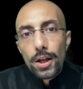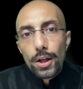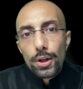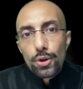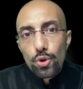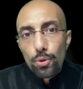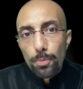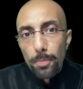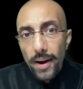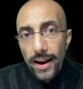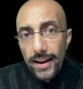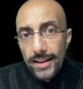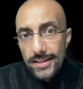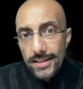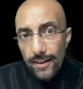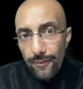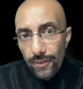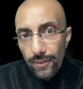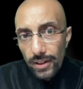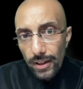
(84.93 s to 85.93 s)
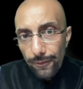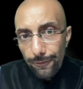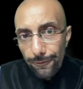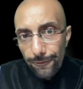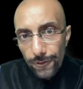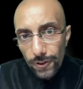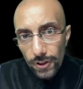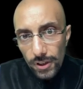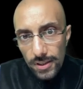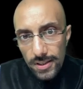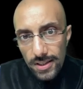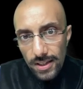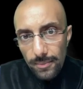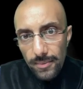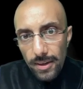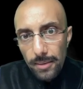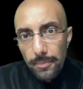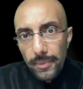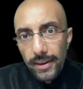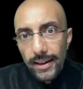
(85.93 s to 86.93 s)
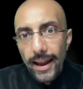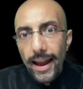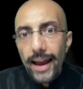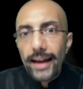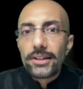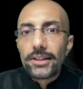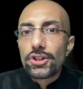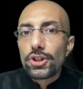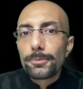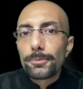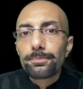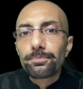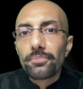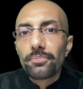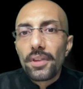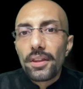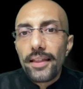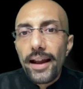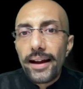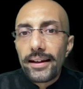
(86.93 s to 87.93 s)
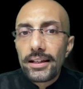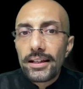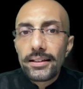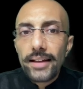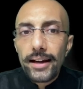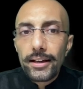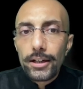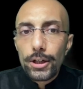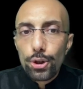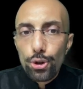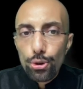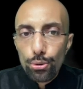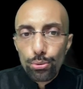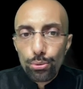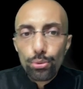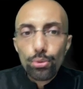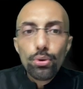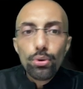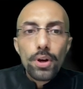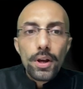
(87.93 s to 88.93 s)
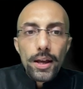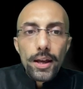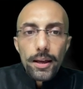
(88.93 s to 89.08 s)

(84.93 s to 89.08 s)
So by 71st Amendment Act 1992,